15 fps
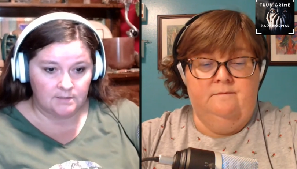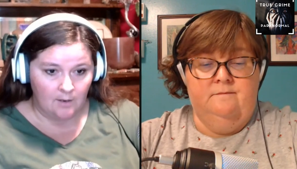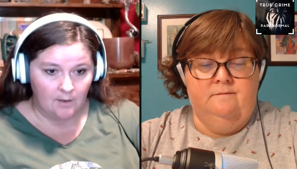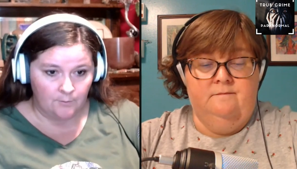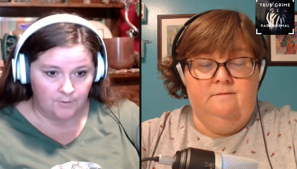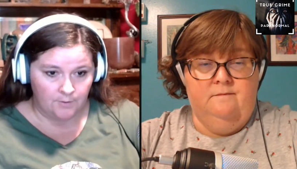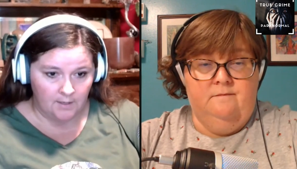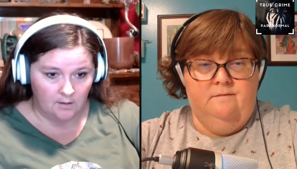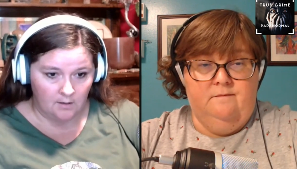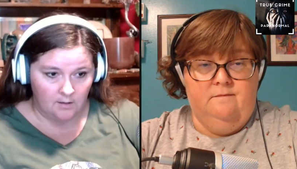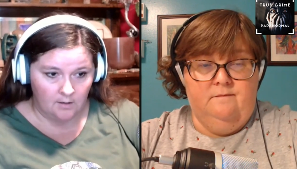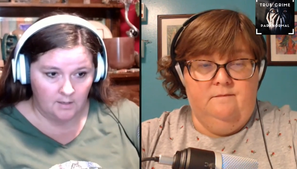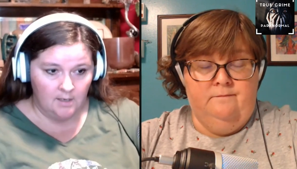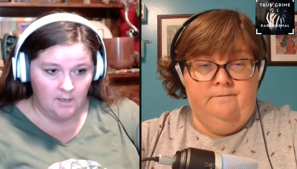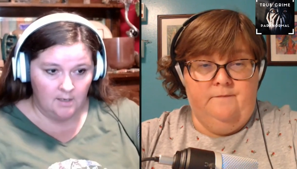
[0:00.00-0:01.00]
Speaker 1: out there
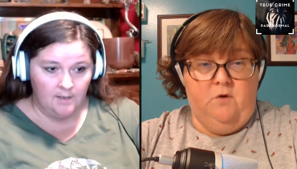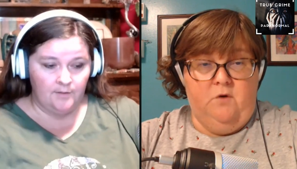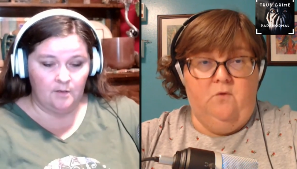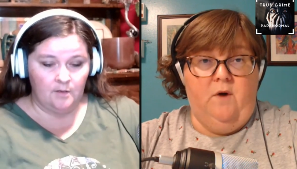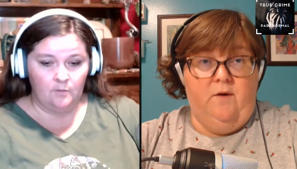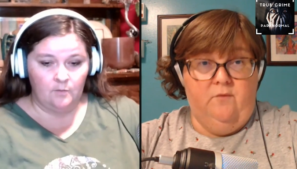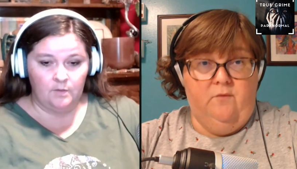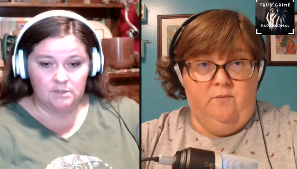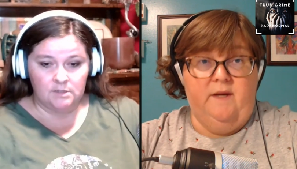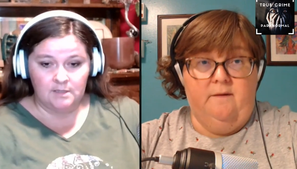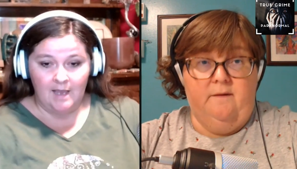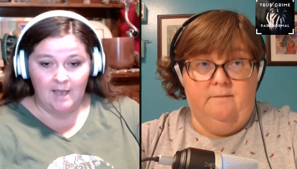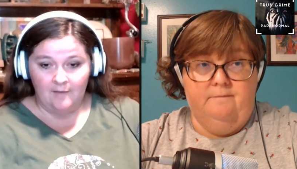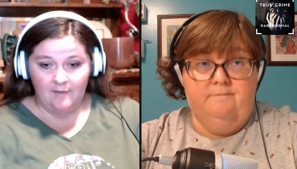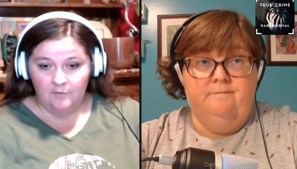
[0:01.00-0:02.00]
oh, that we just
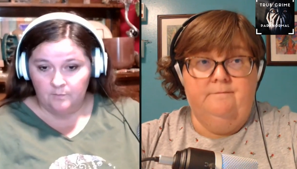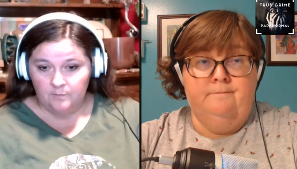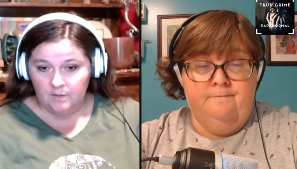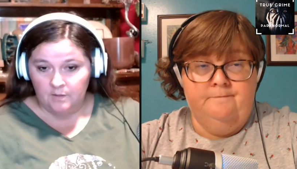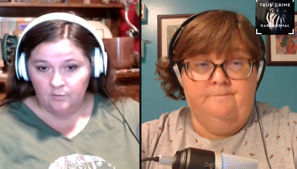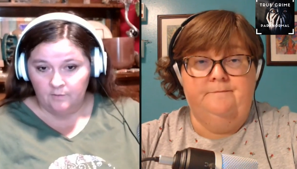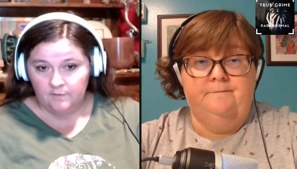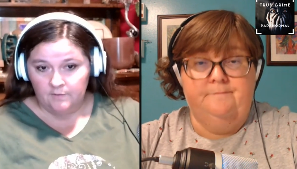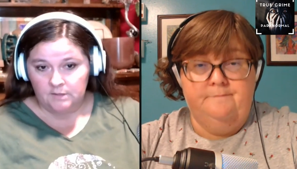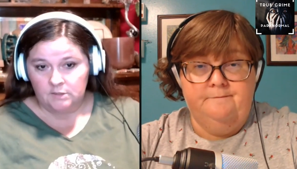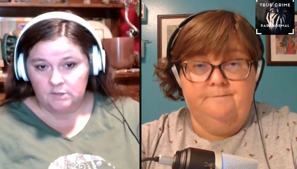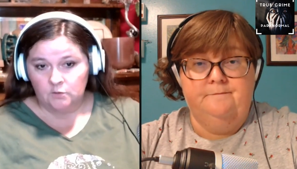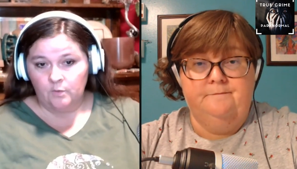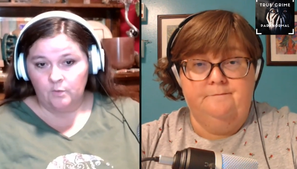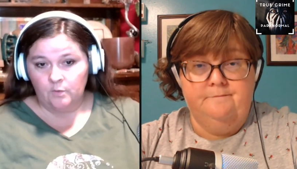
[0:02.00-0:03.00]
haven't been privy
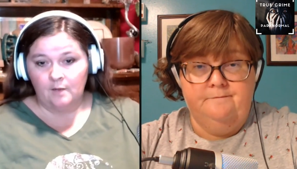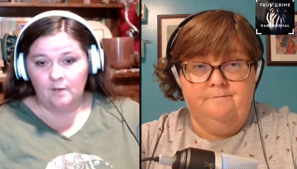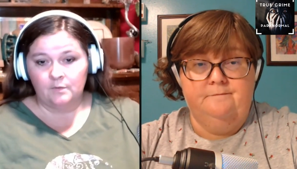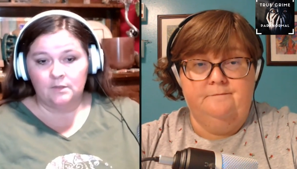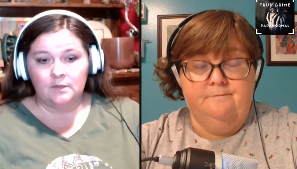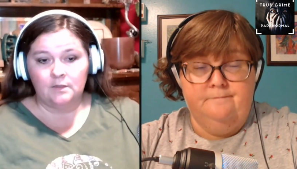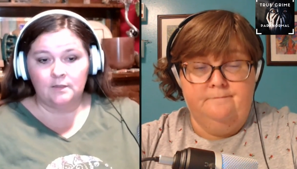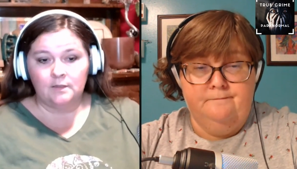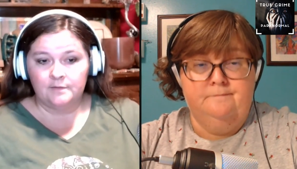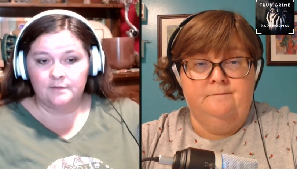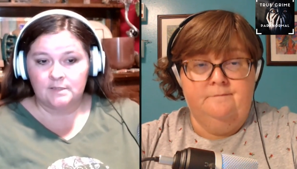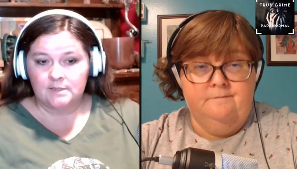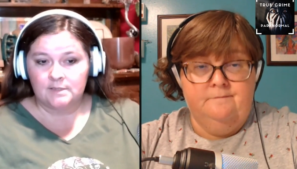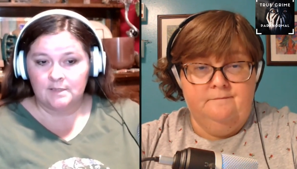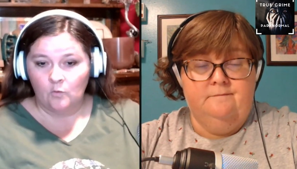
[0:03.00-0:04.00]
to, but I would love
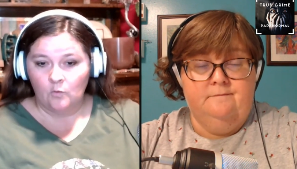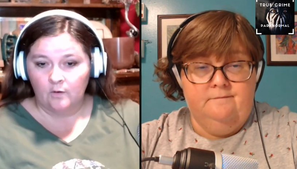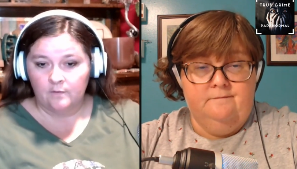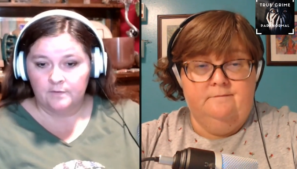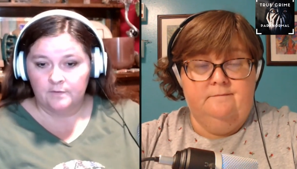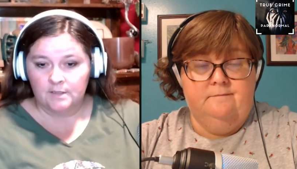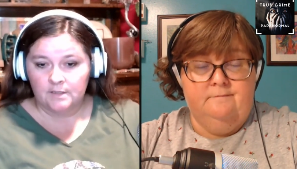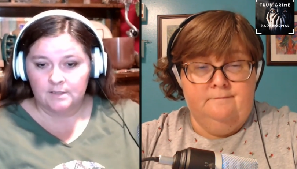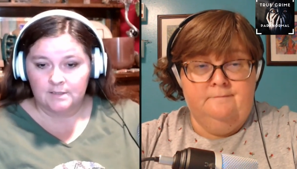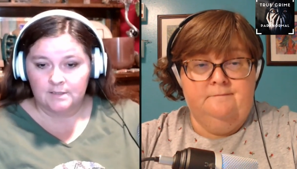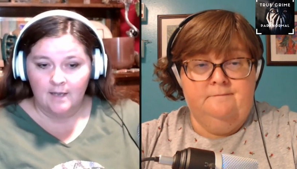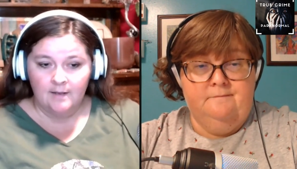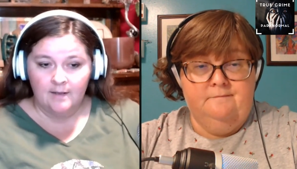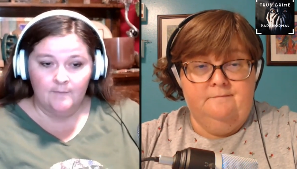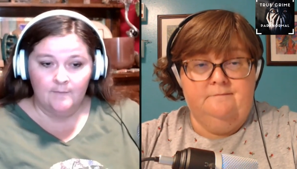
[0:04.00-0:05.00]
to see more of this
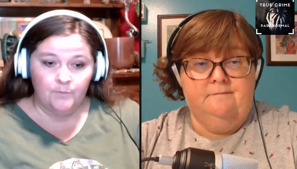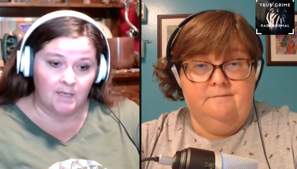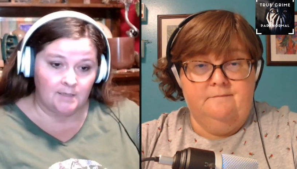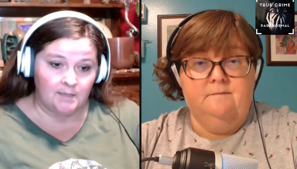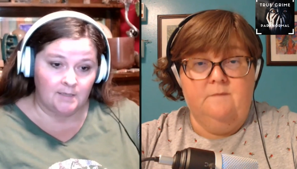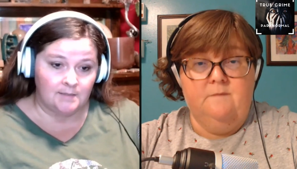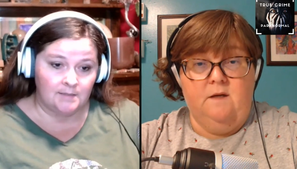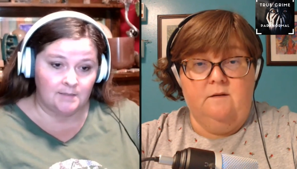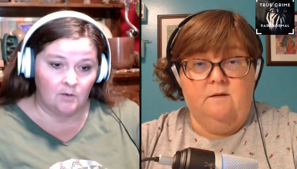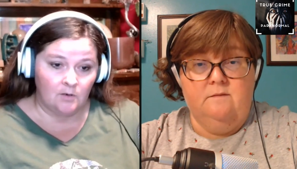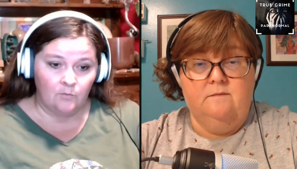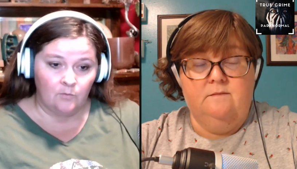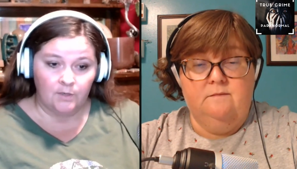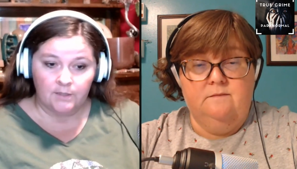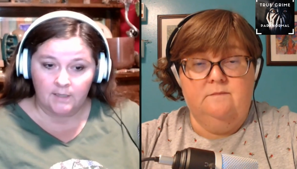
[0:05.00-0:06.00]
because these are
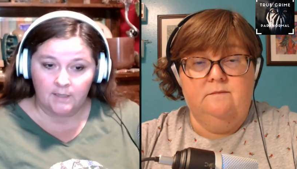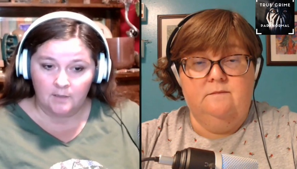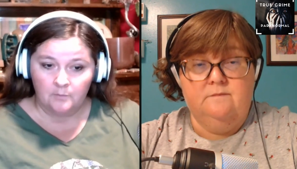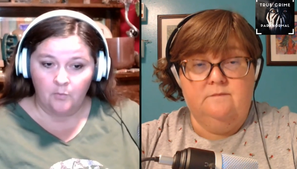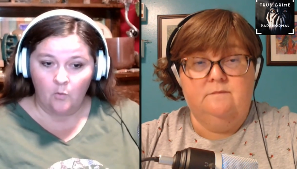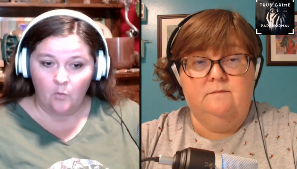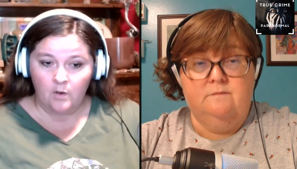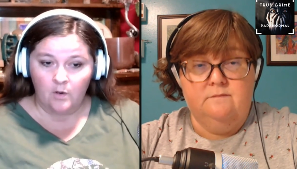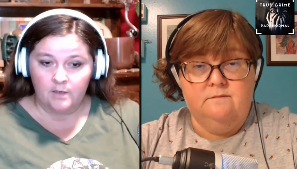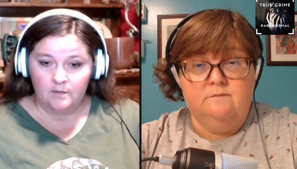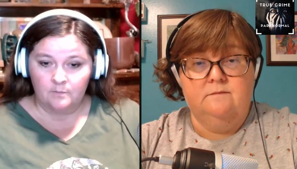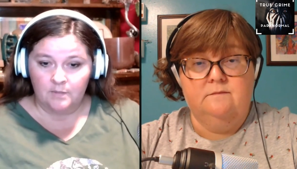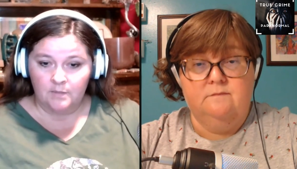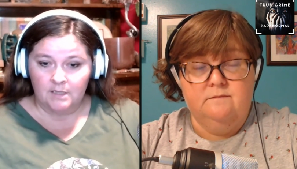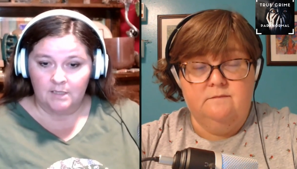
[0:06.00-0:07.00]
really important
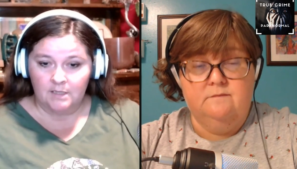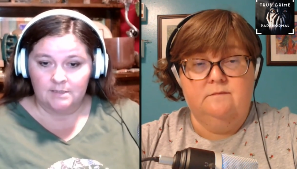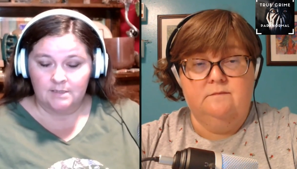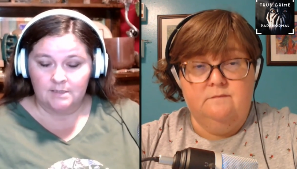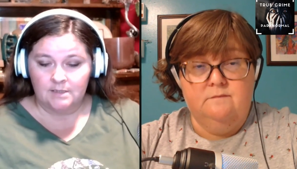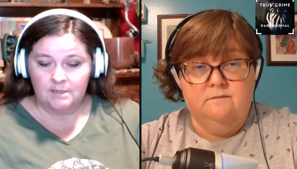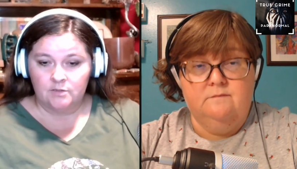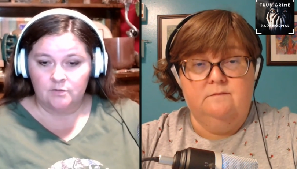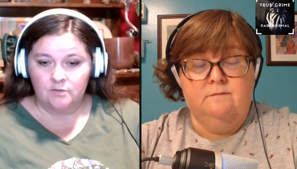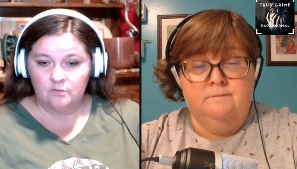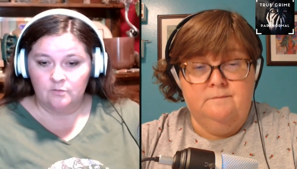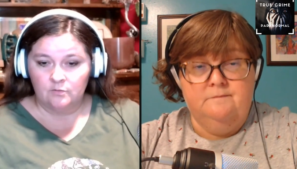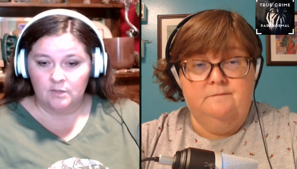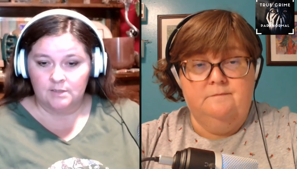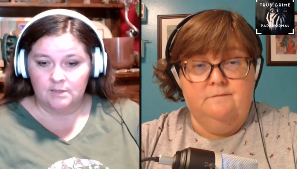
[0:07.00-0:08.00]
peeks
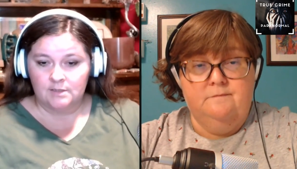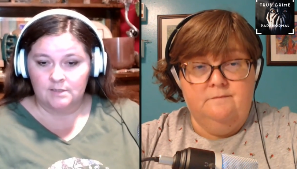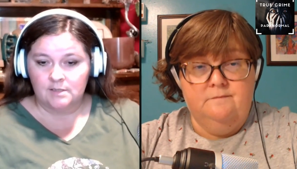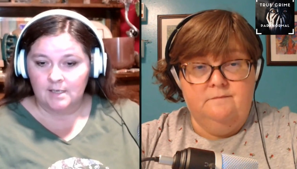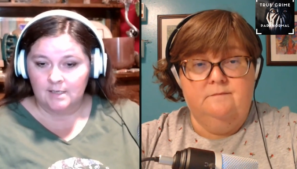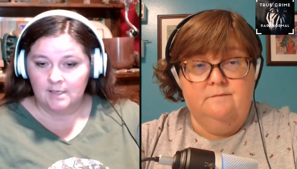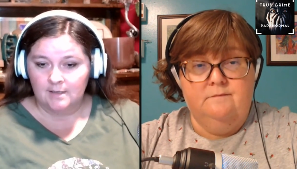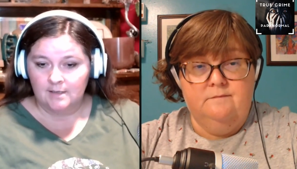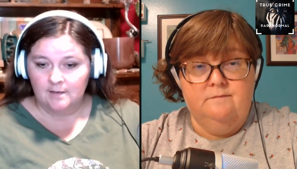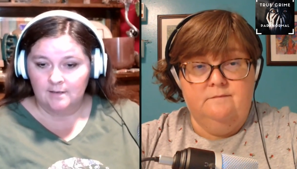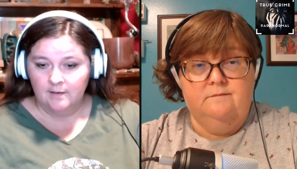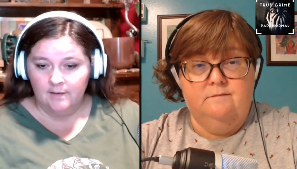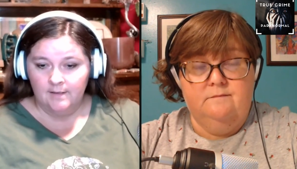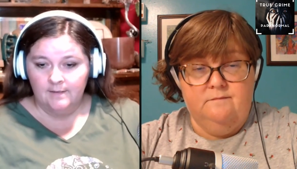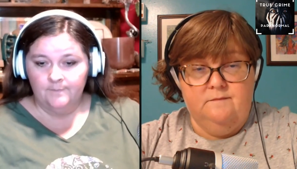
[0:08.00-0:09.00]
into his psyche
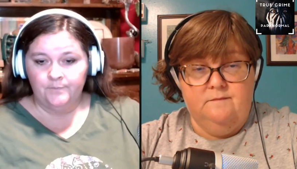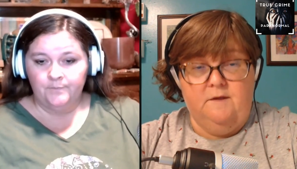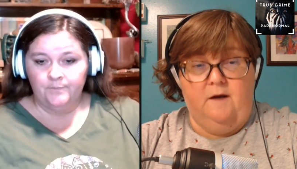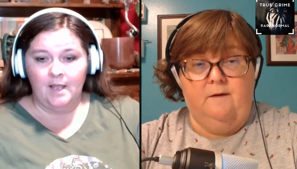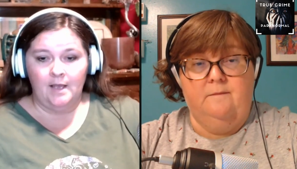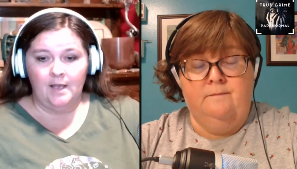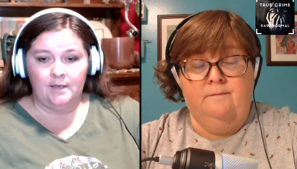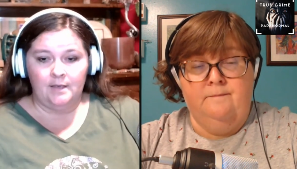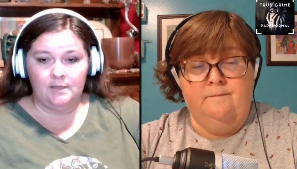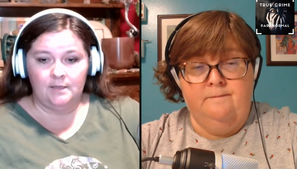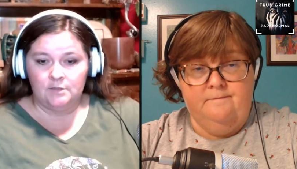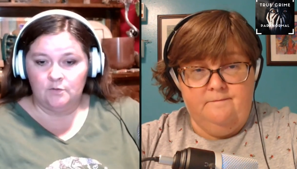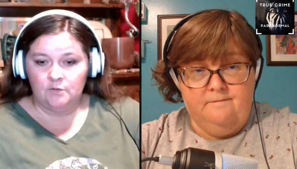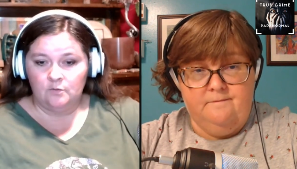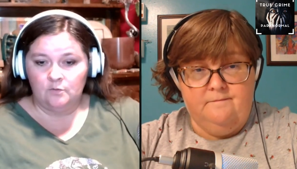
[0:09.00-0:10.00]
yeah. and
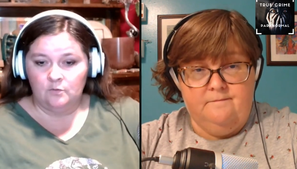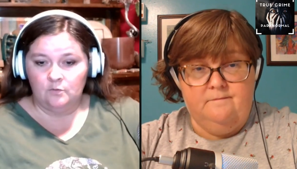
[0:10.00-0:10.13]
into